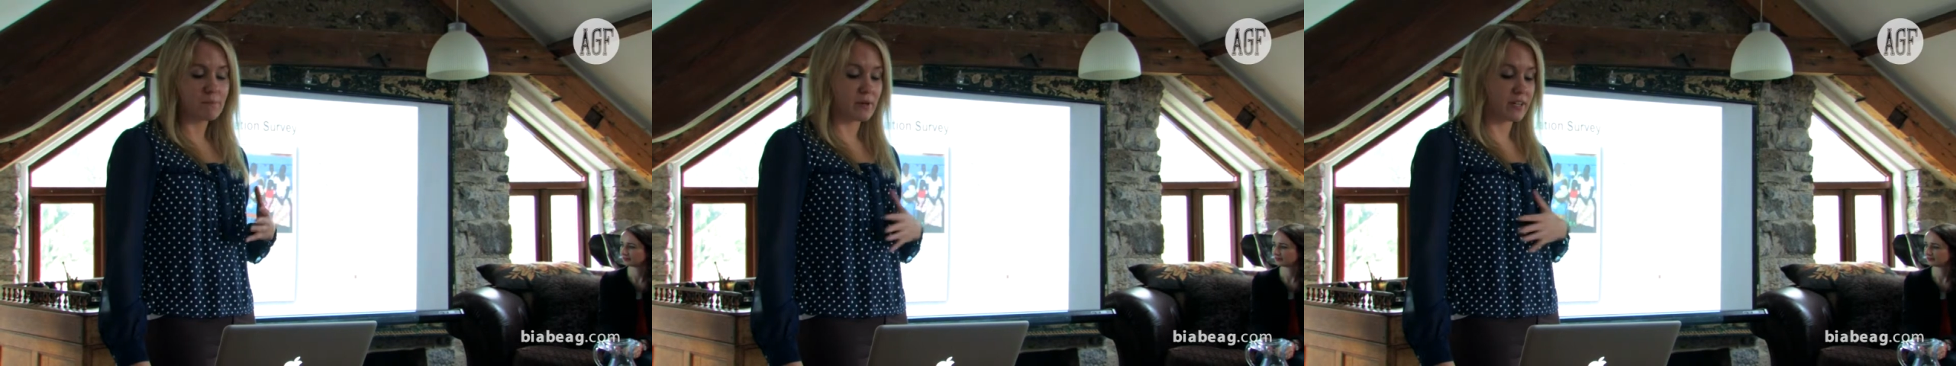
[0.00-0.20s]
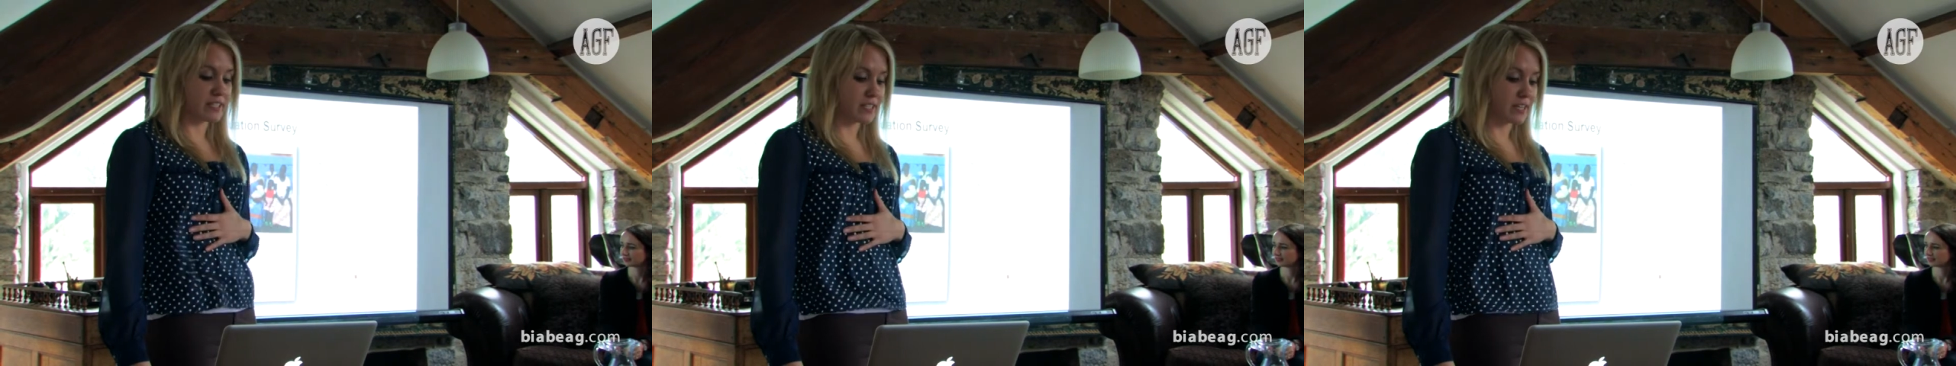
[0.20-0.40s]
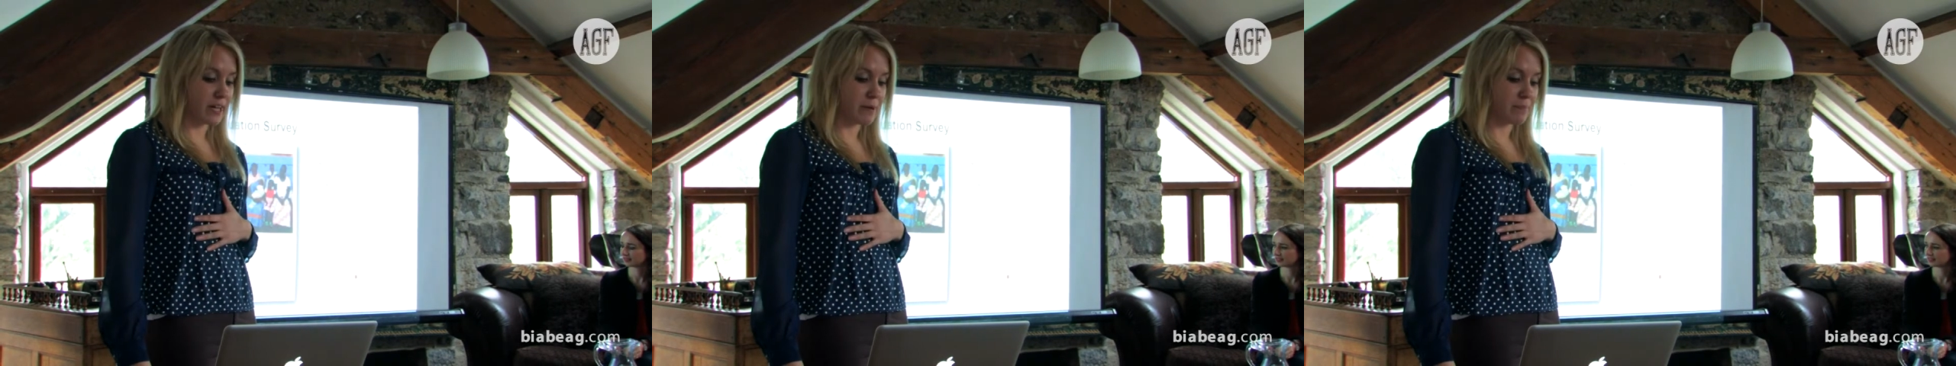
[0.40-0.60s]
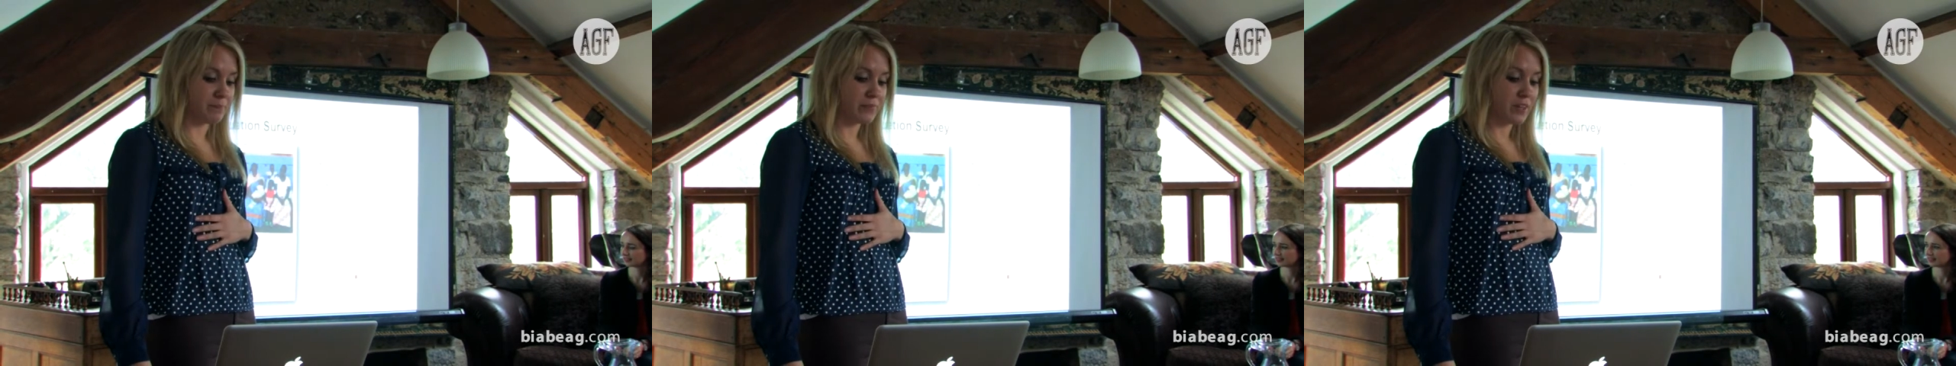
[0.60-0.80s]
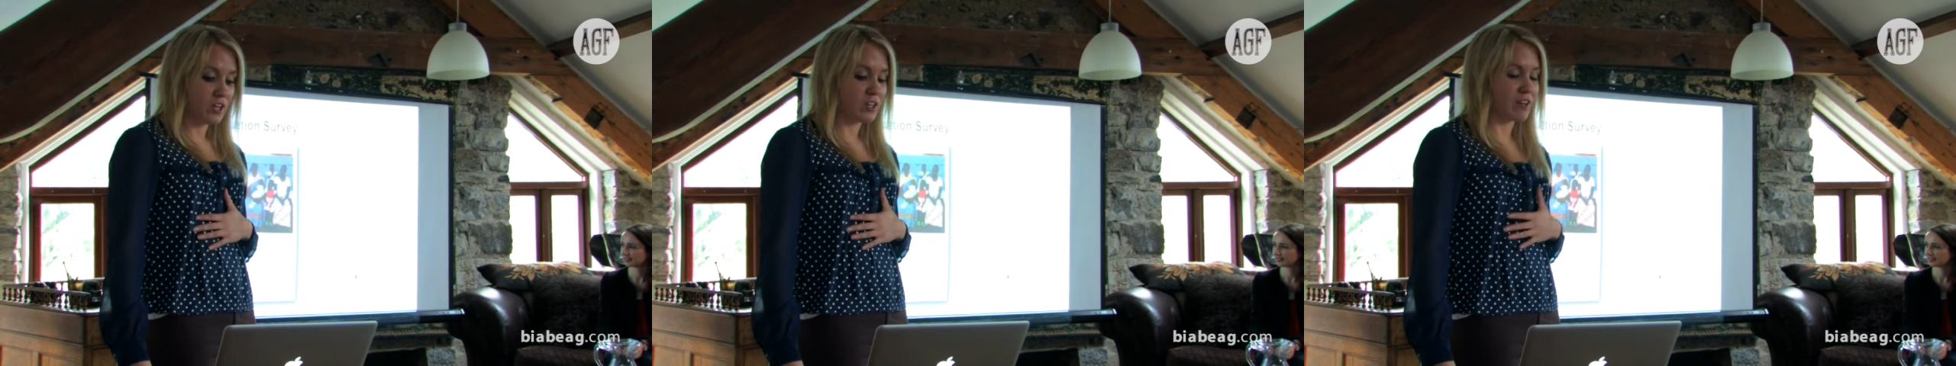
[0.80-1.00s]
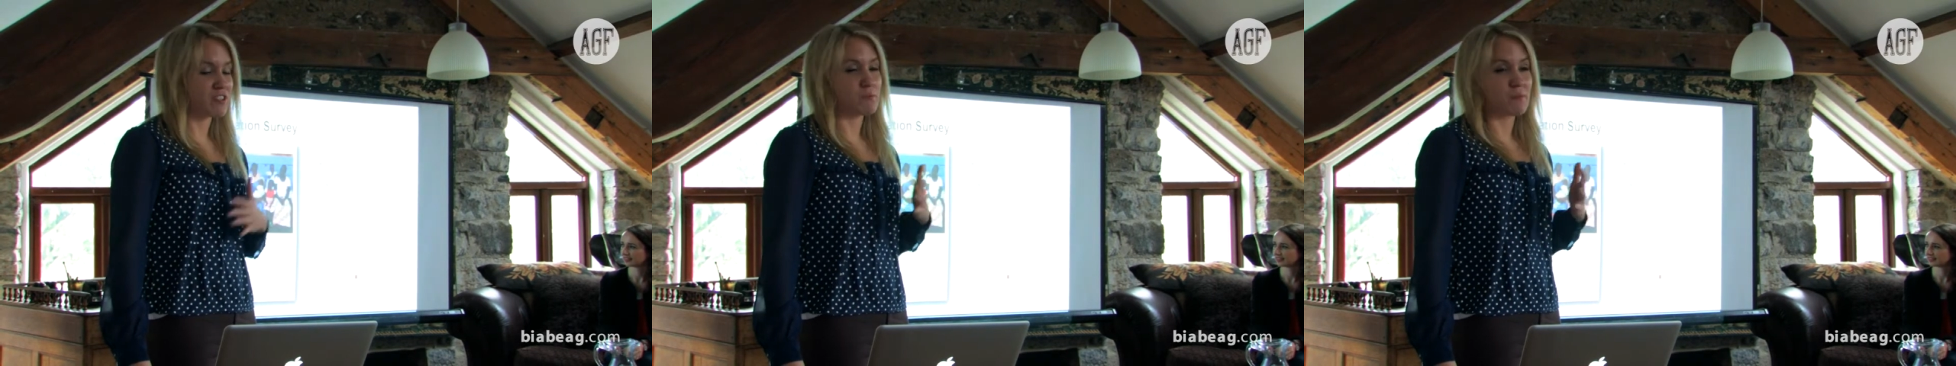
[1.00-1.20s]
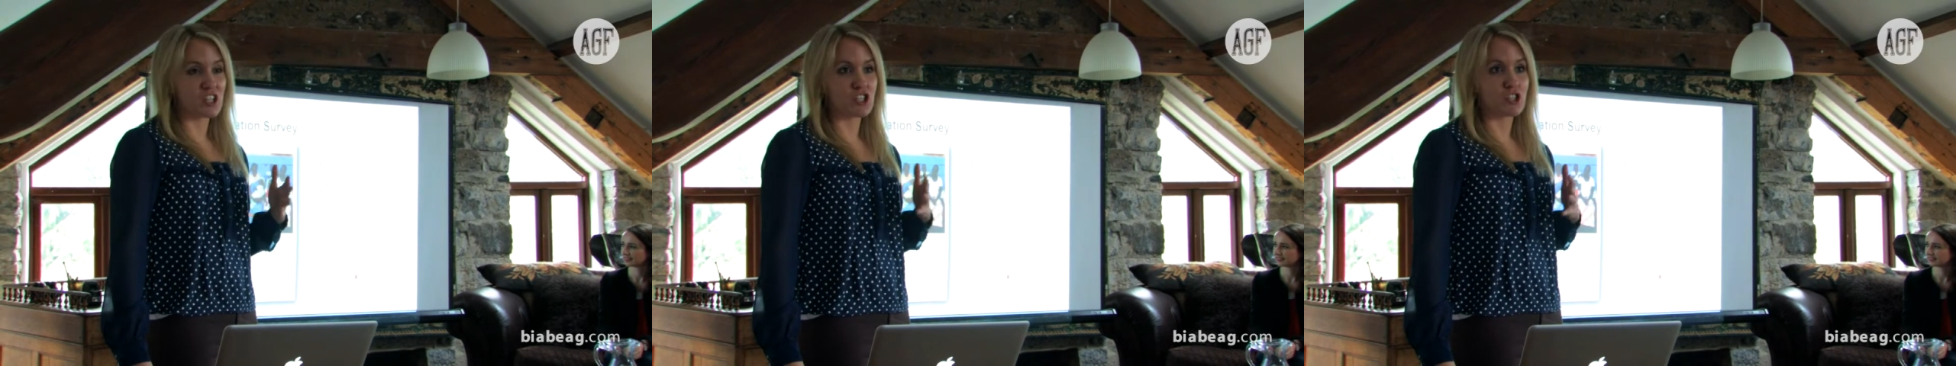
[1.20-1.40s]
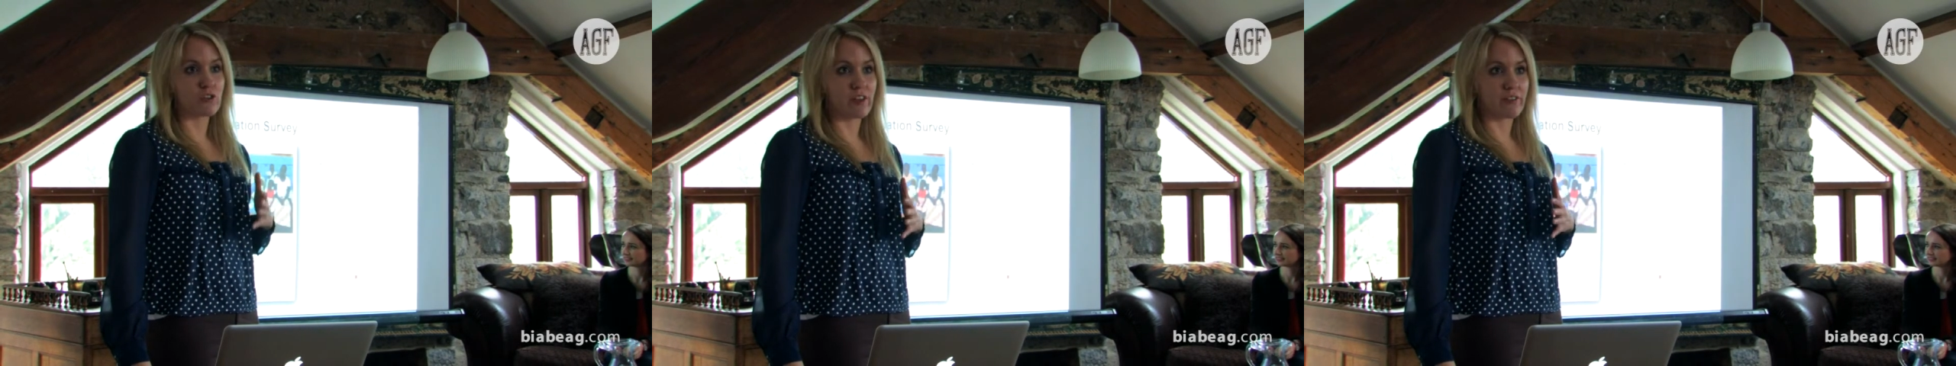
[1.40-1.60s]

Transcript: but you have to make sure